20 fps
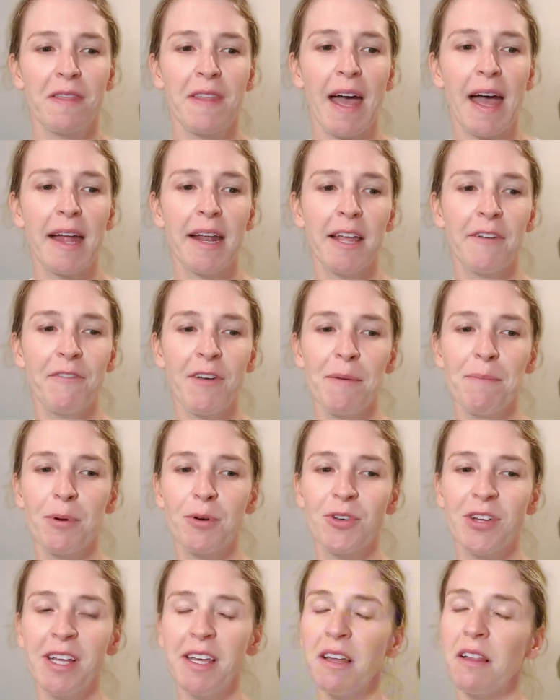that if a
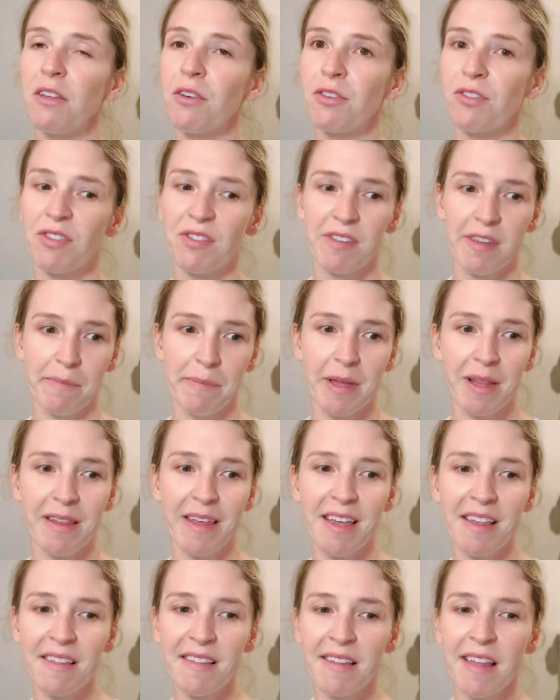particular
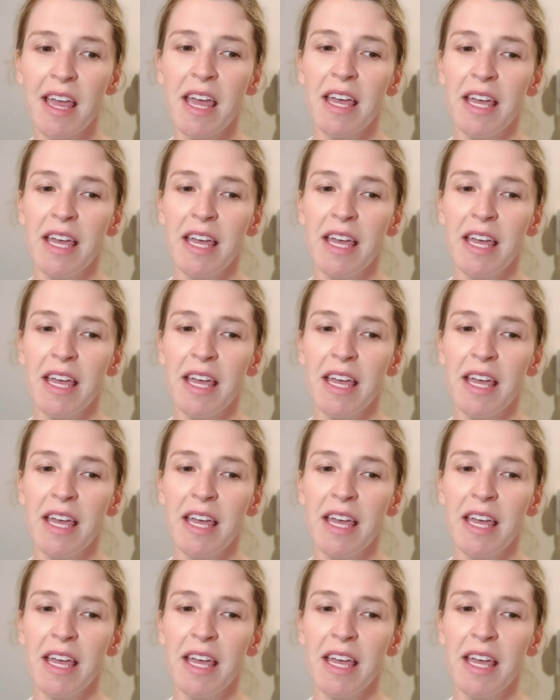stimulus